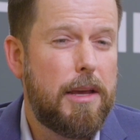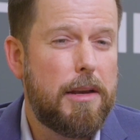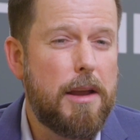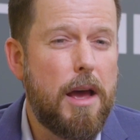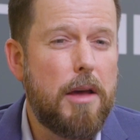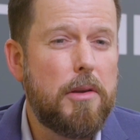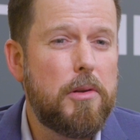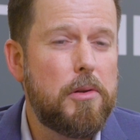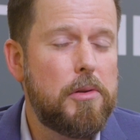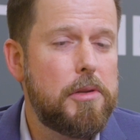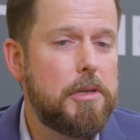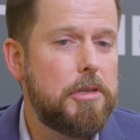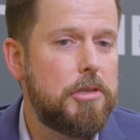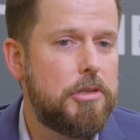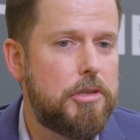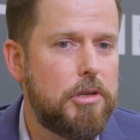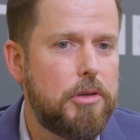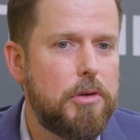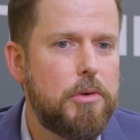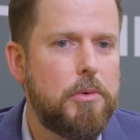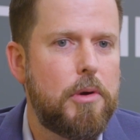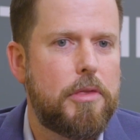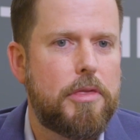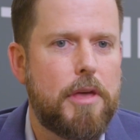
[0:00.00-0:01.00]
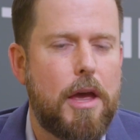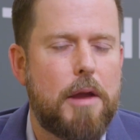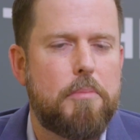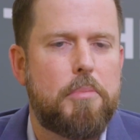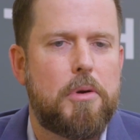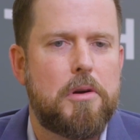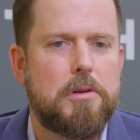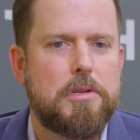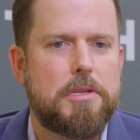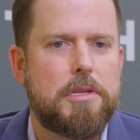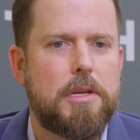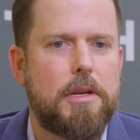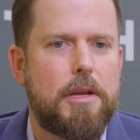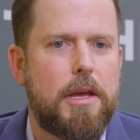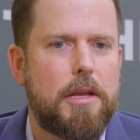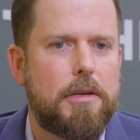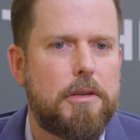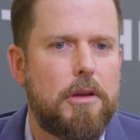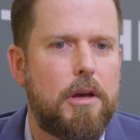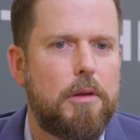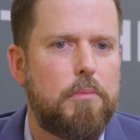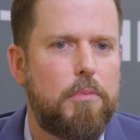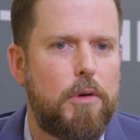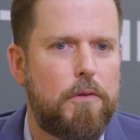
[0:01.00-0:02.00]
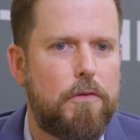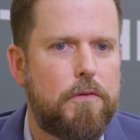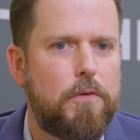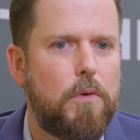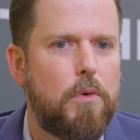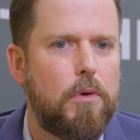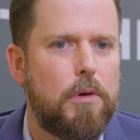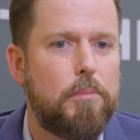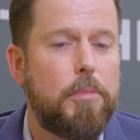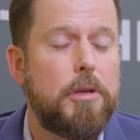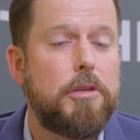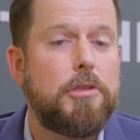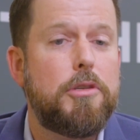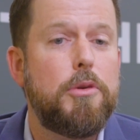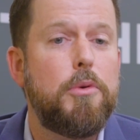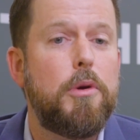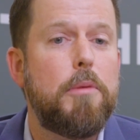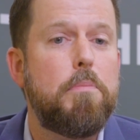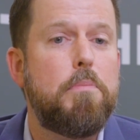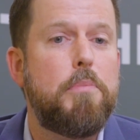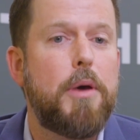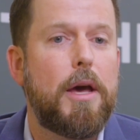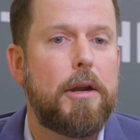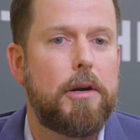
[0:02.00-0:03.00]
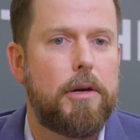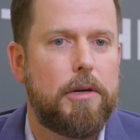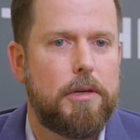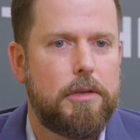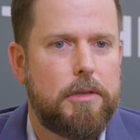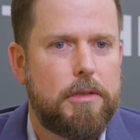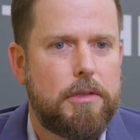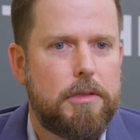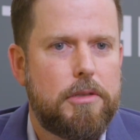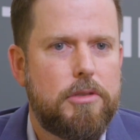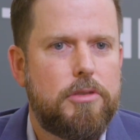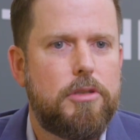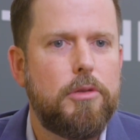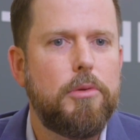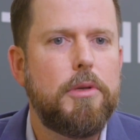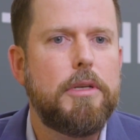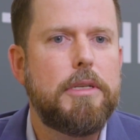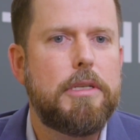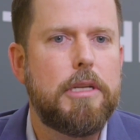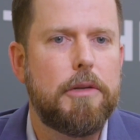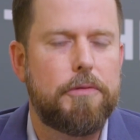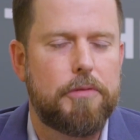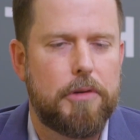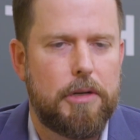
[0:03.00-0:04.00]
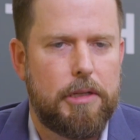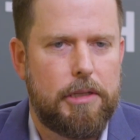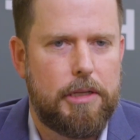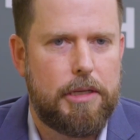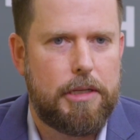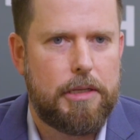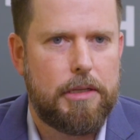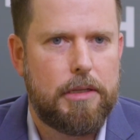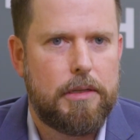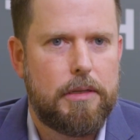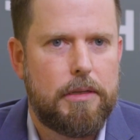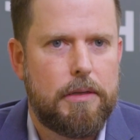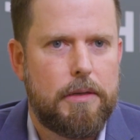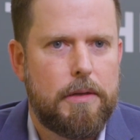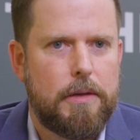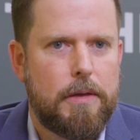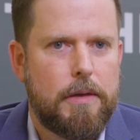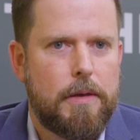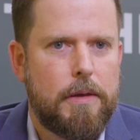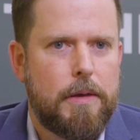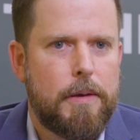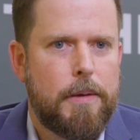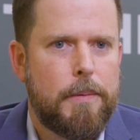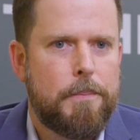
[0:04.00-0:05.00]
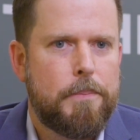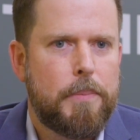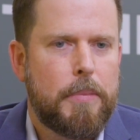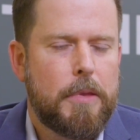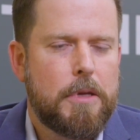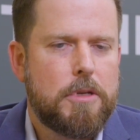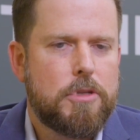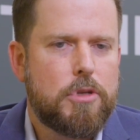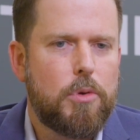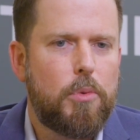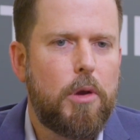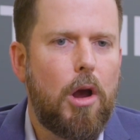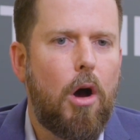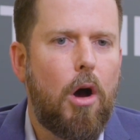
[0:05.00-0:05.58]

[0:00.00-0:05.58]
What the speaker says: and not only do what that person had done before, but do it better, do it differently? So